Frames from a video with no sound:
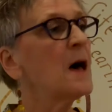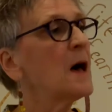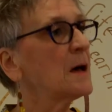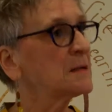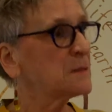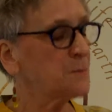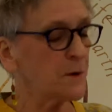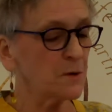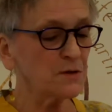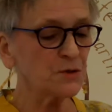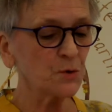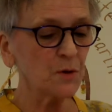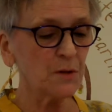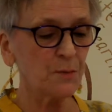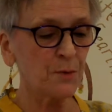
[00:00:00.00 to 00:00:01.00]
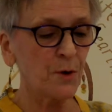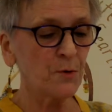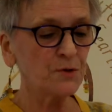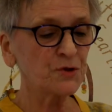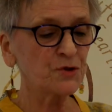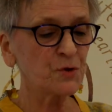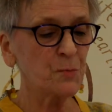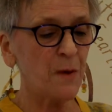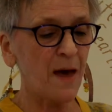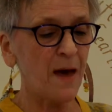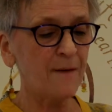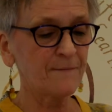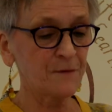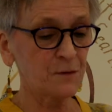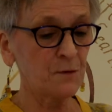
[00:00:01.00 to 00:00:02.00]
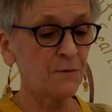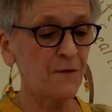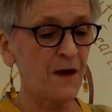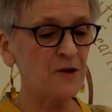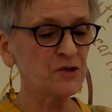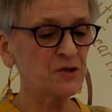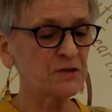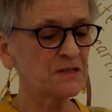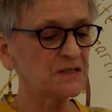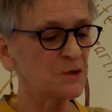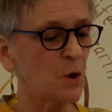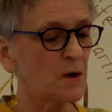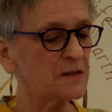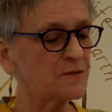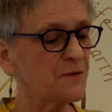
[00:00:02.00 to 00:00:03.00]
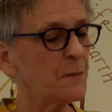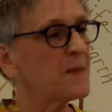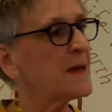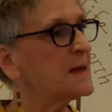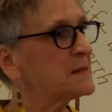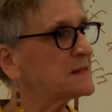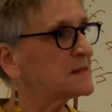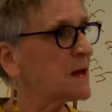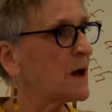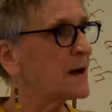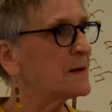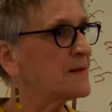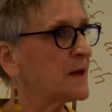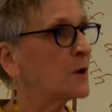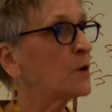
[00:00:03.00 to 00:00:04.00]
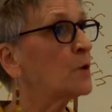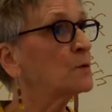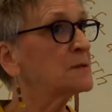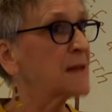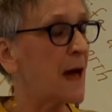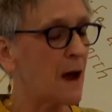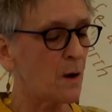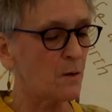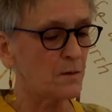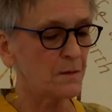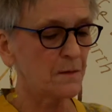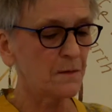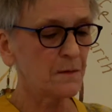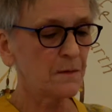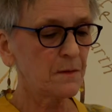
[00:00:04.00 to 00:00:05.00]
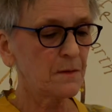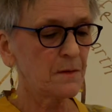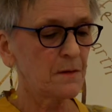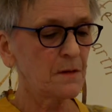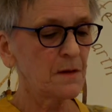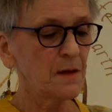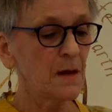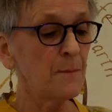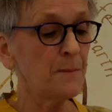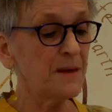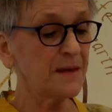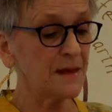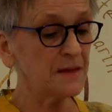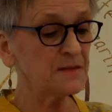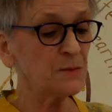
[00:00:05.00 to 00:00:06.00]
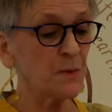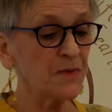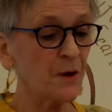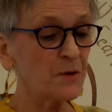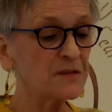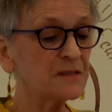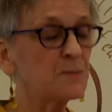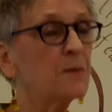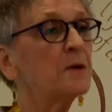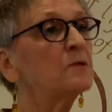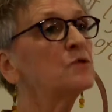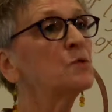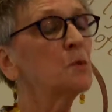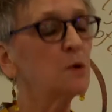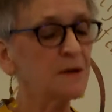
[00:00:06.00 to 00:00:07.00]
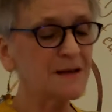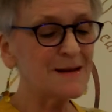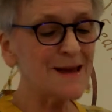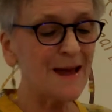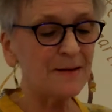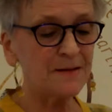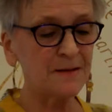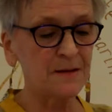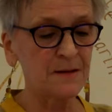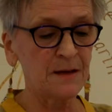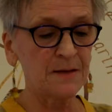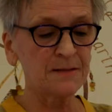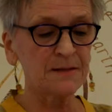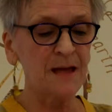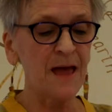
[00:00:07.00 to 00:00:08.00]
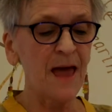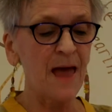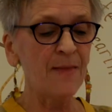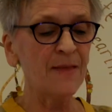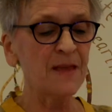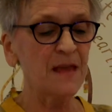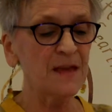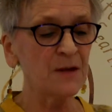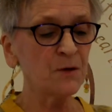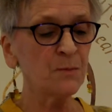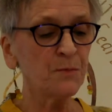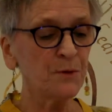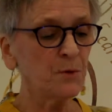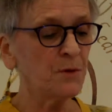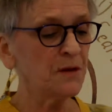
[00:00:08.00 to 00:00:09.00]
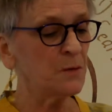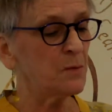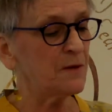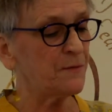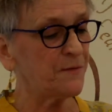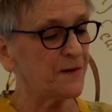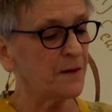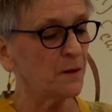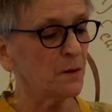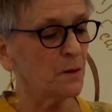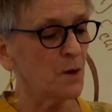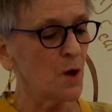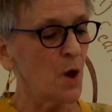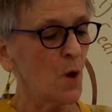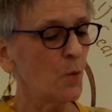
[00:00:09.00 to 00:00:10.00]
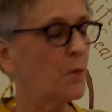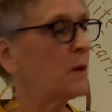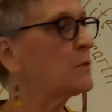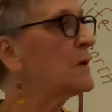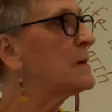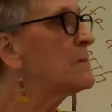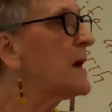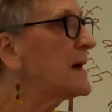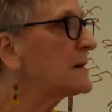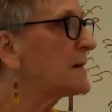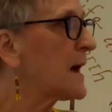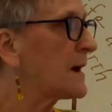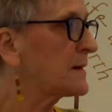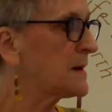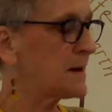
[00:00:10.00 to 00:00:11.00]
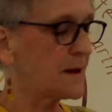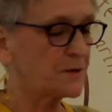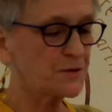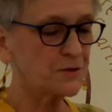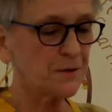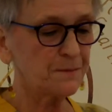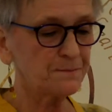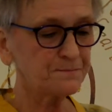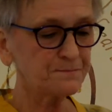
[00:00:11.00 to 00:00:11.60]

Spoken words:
A spiritual approach to fashion starts from the inside, then goes out. It begins with our spiritual connectedness and the inner beauty we feel when we make that connection.